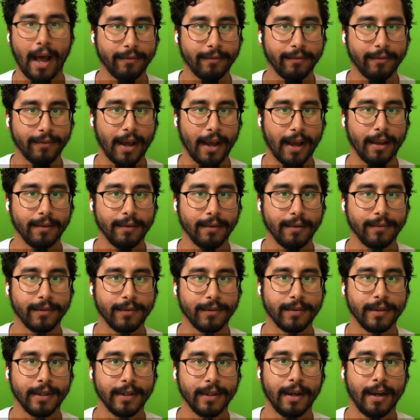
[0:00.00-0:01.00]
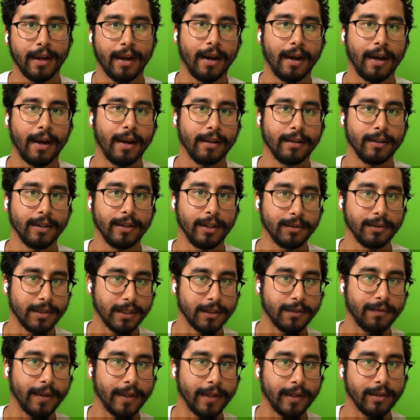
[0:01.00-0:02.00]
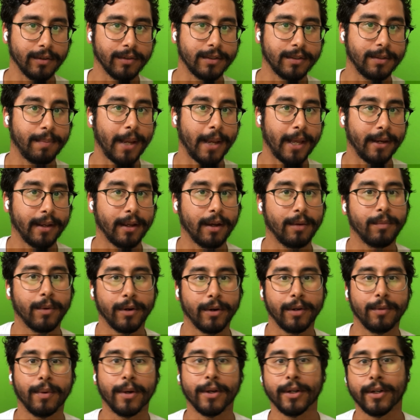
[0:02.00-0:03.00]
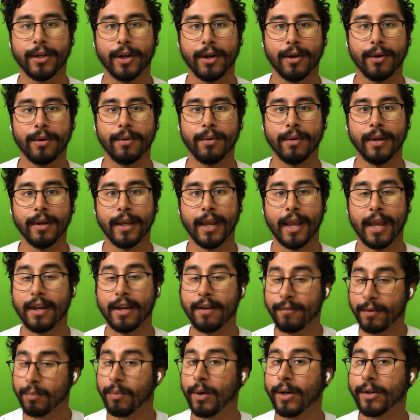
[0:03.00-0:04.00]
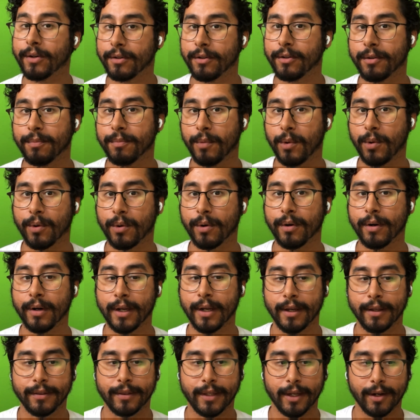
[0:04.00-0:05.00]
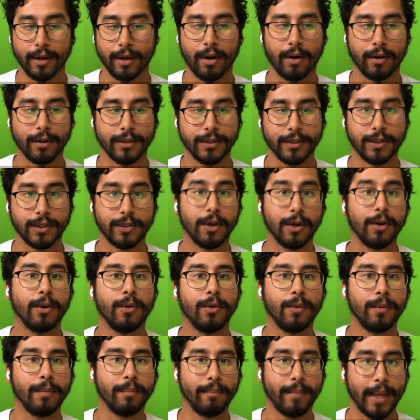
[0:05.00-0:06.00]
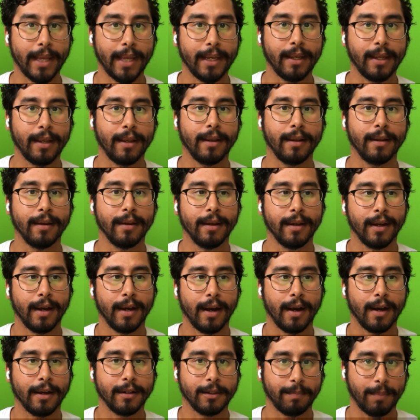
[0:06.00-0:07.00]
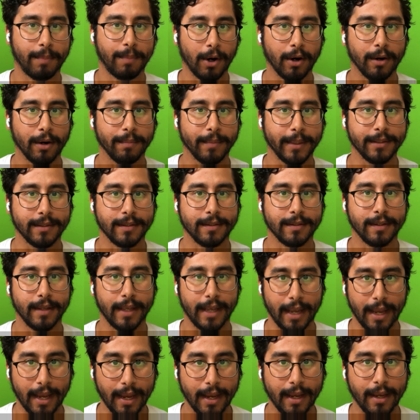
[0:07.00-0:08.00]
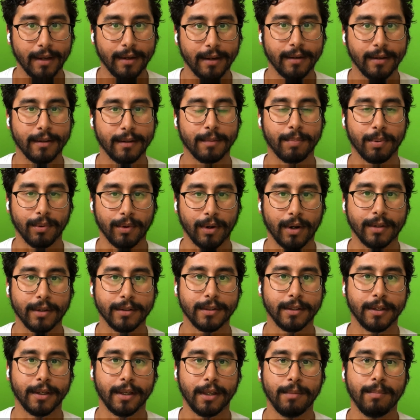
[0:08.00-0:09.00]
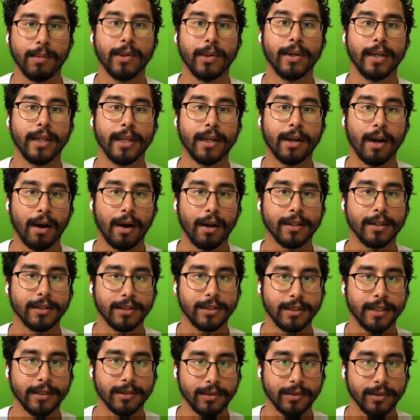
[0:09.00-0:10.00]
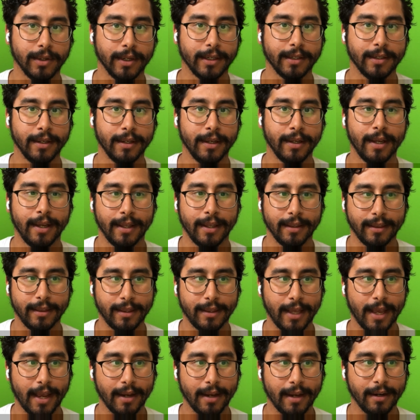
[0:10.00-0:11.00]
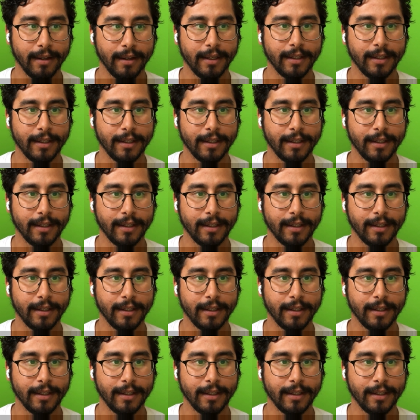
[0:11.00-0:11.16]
fives, low six figures, depending on where you want to go. And if you want to learn more, there are so many departments in the Peralta Community College District that